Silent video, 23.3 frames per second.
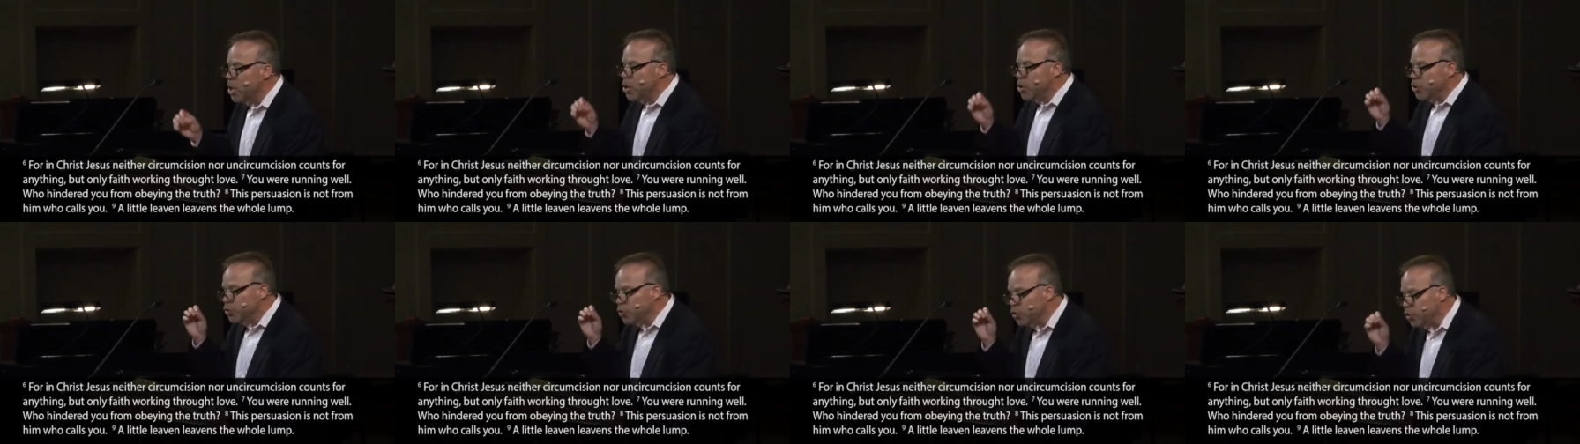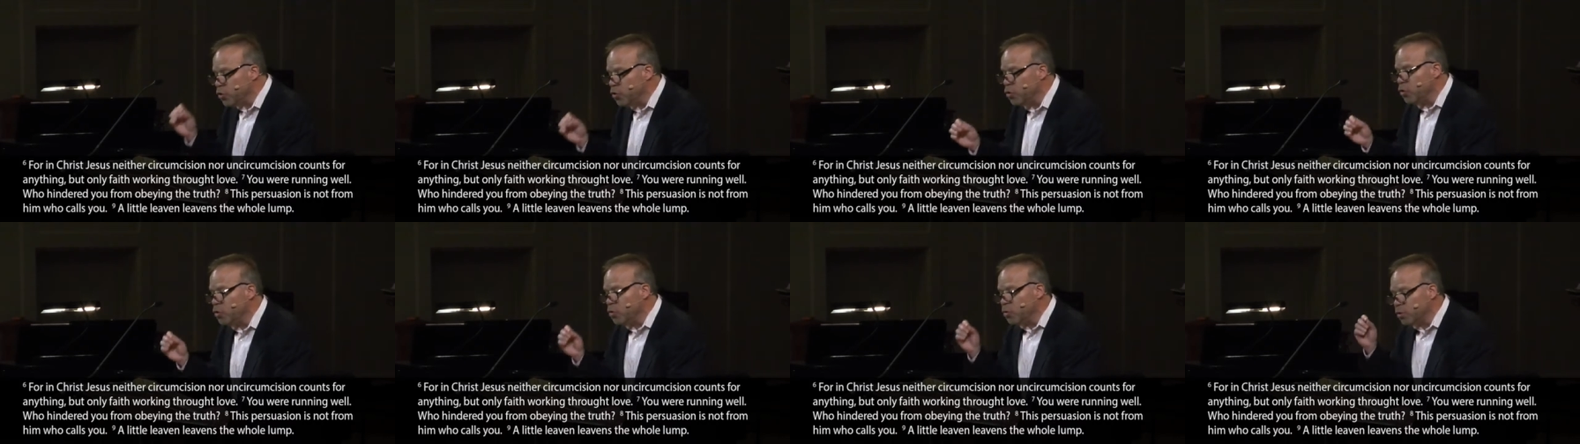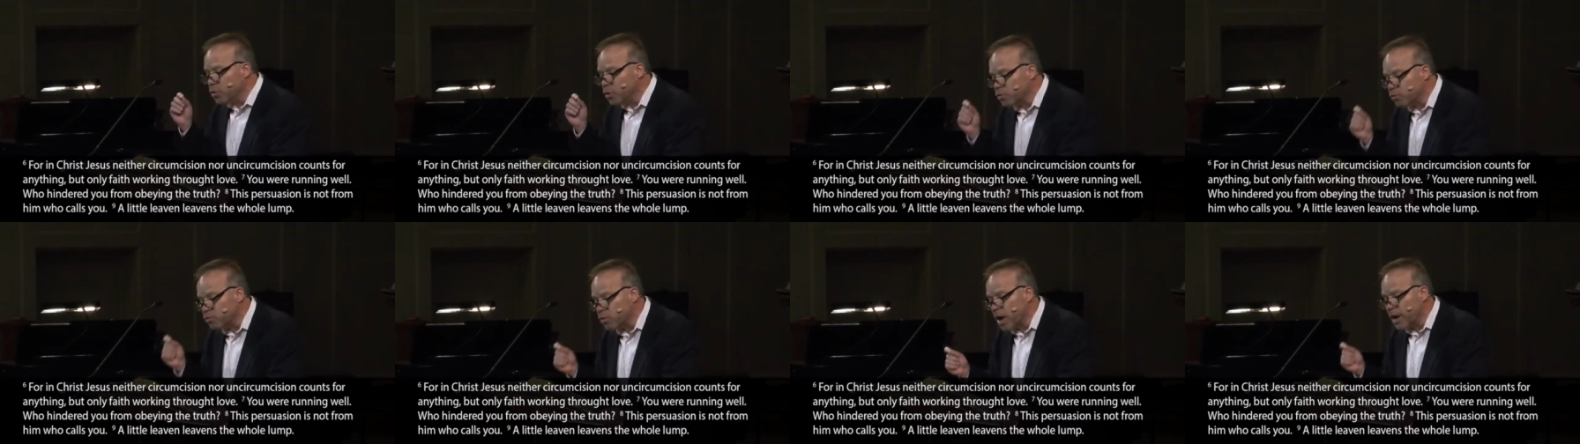You
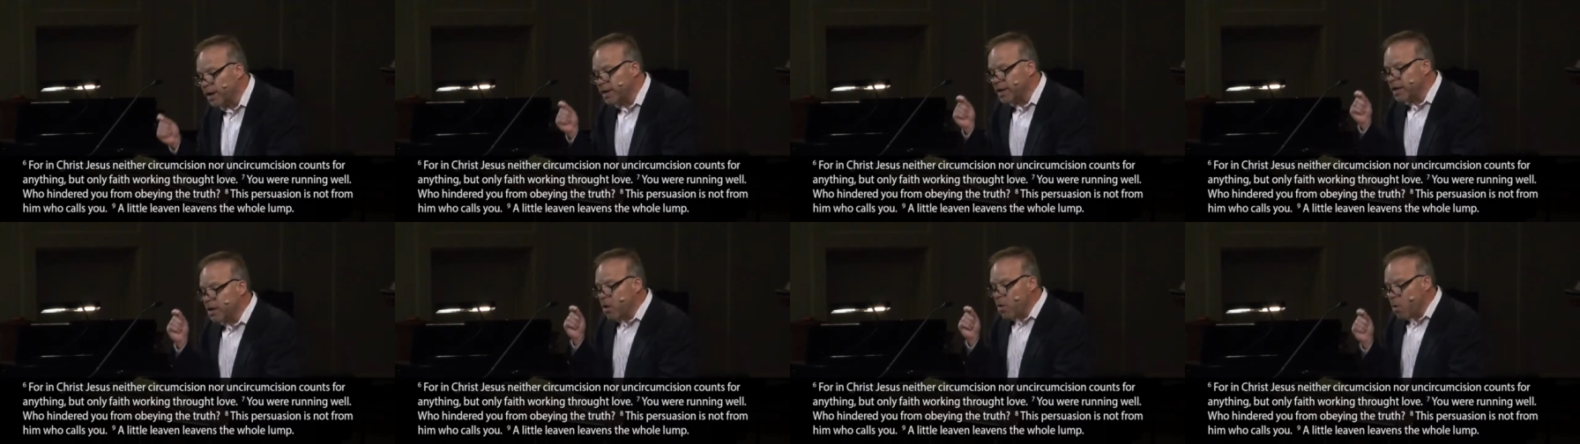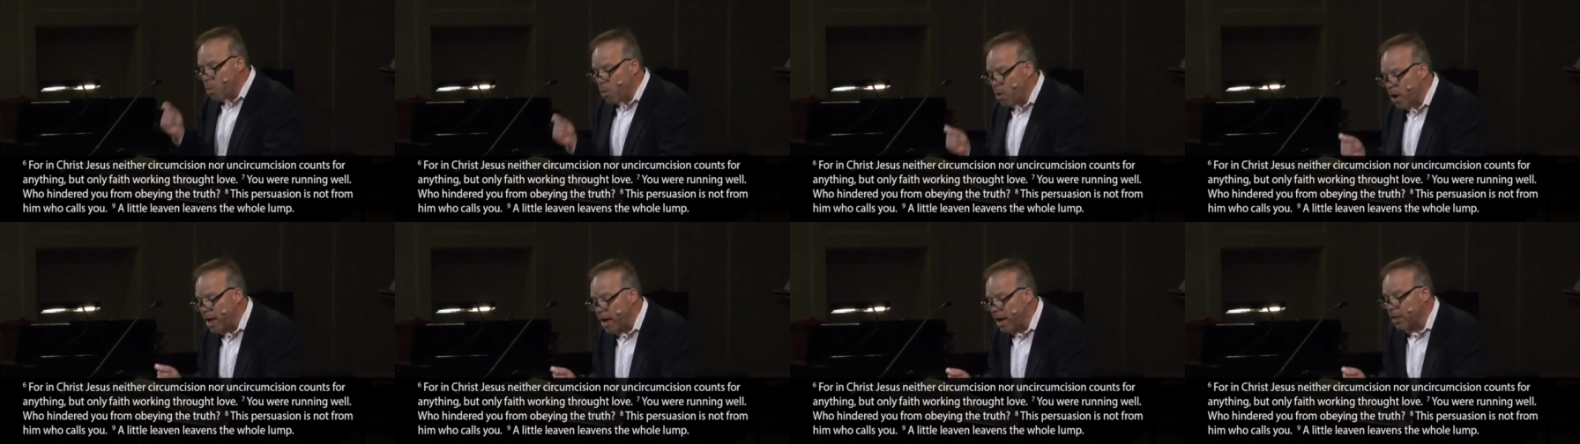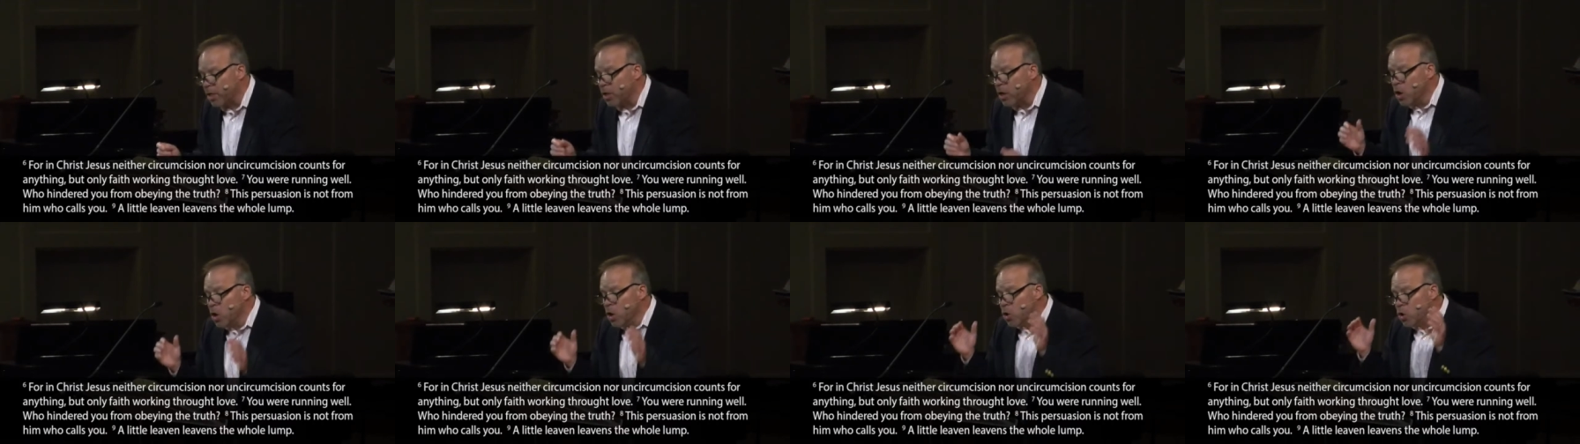were running
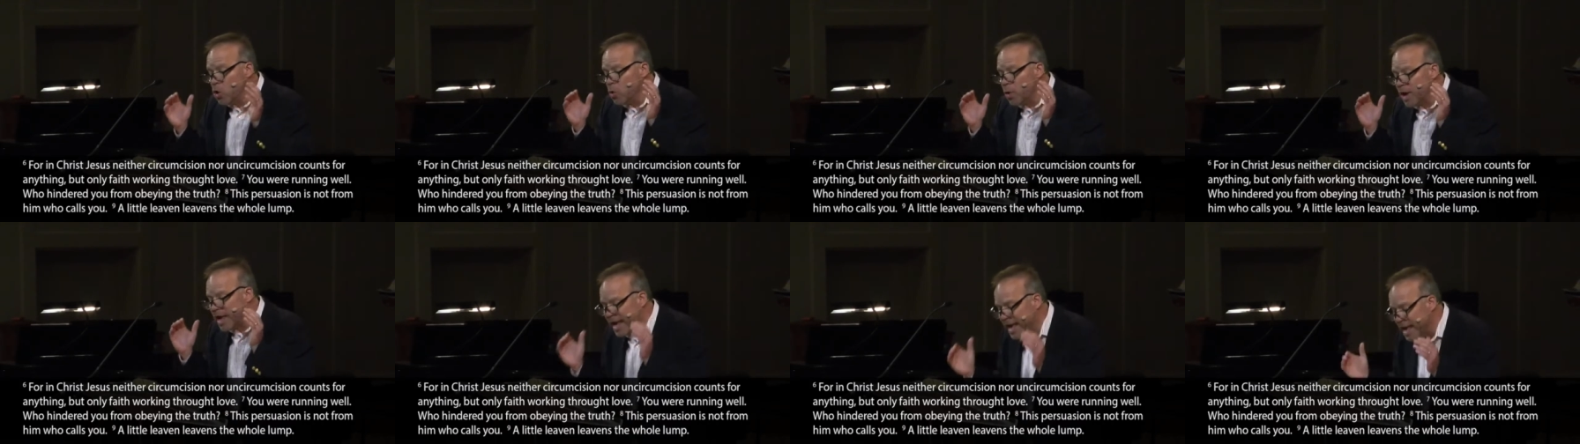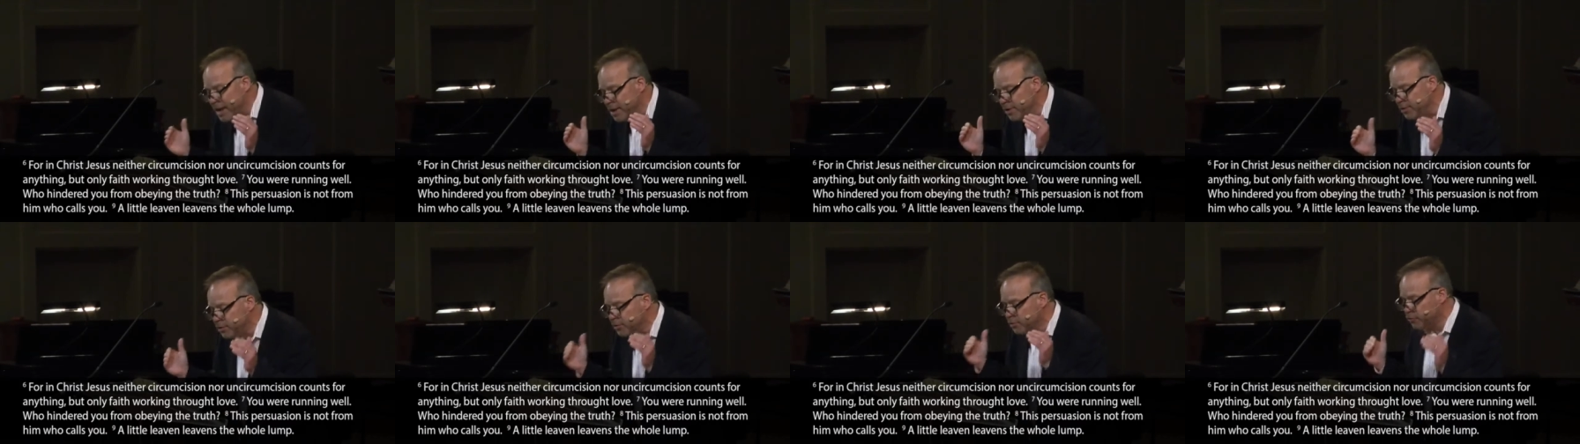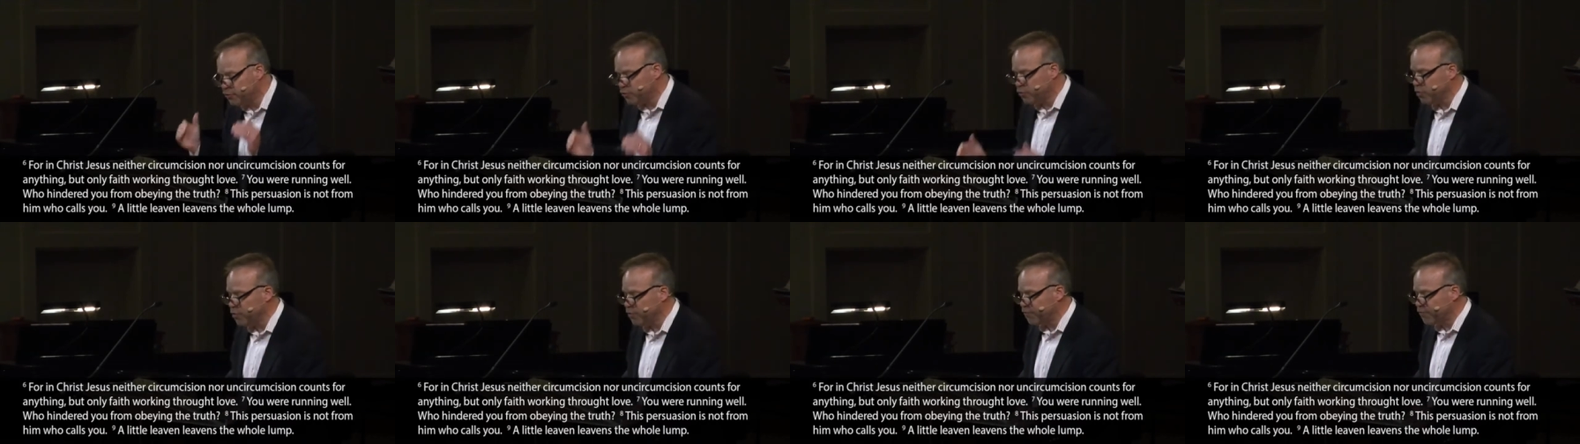well. Who
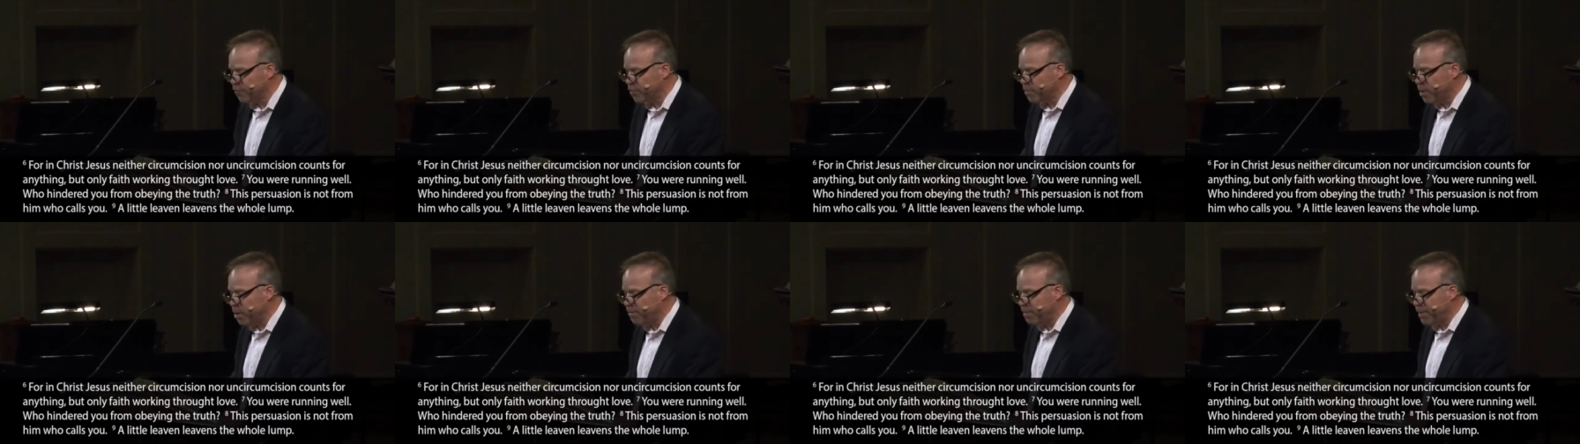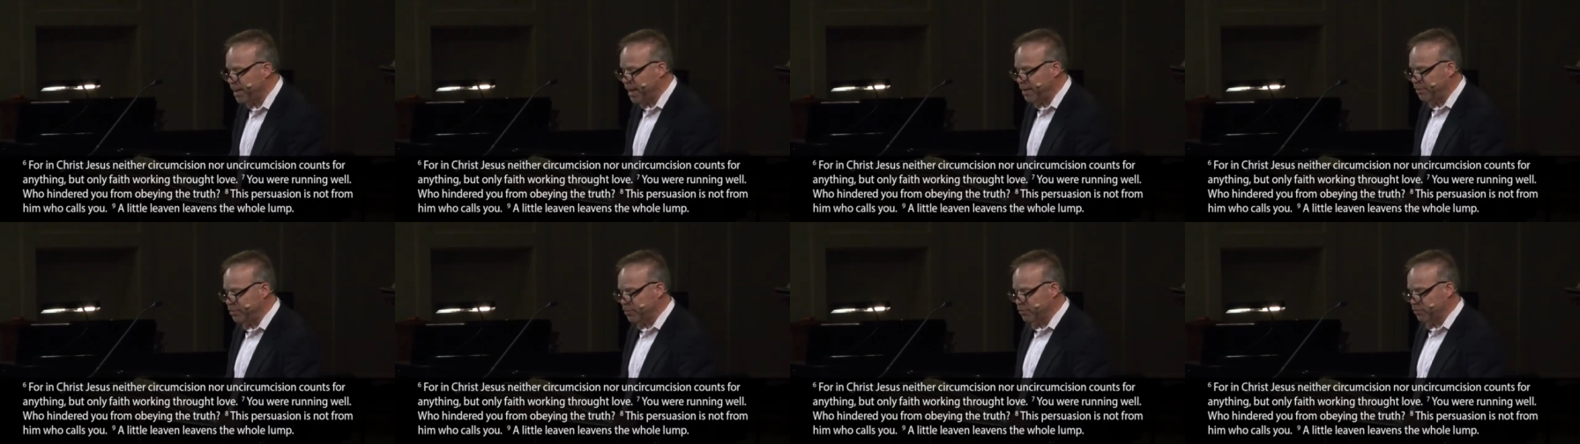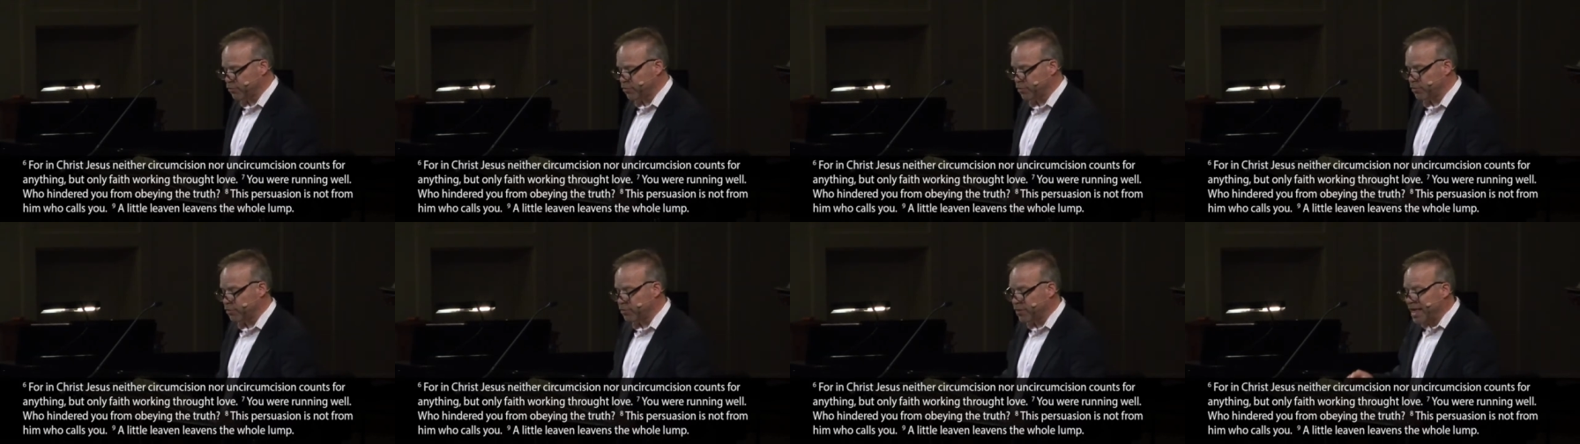hindered you from obeying the
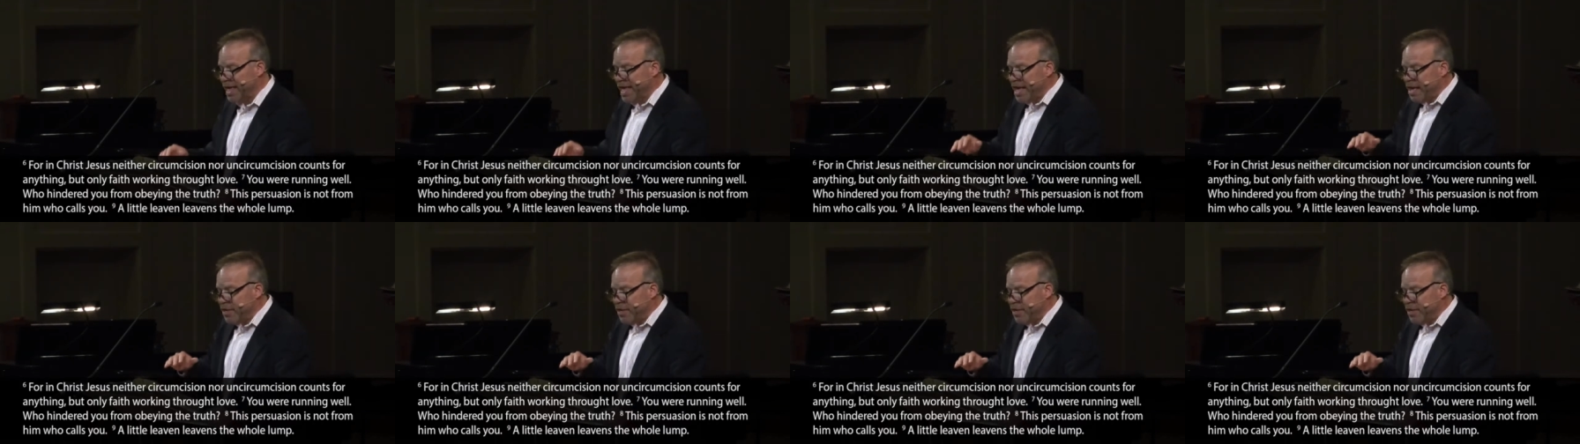truth?